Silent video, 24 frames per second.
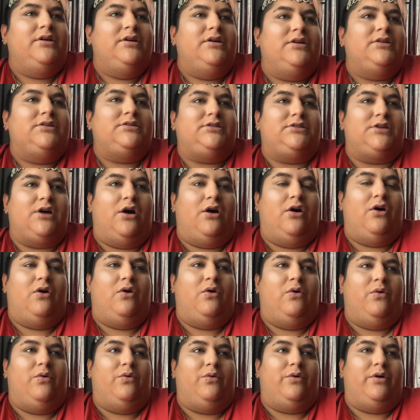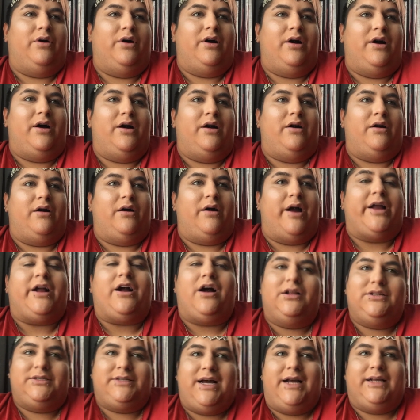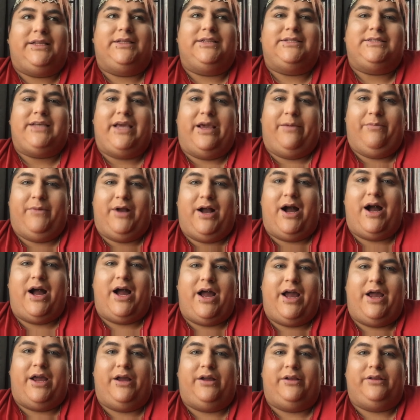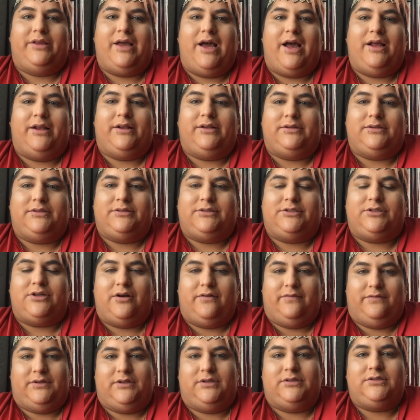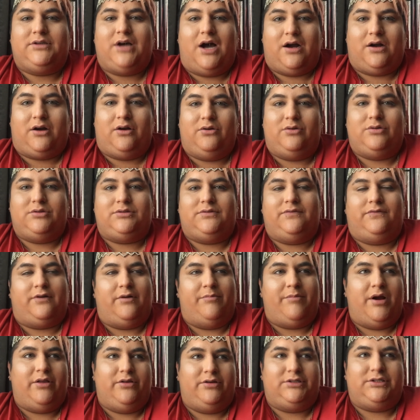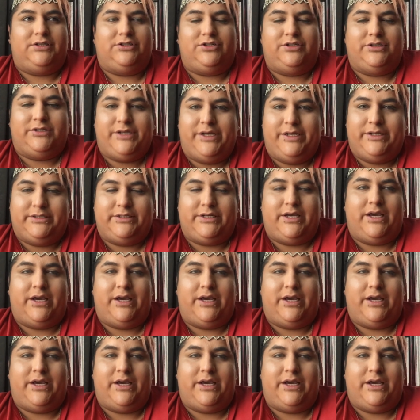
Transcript: So I contacted the same guy that served the tacos for my other sister's quince,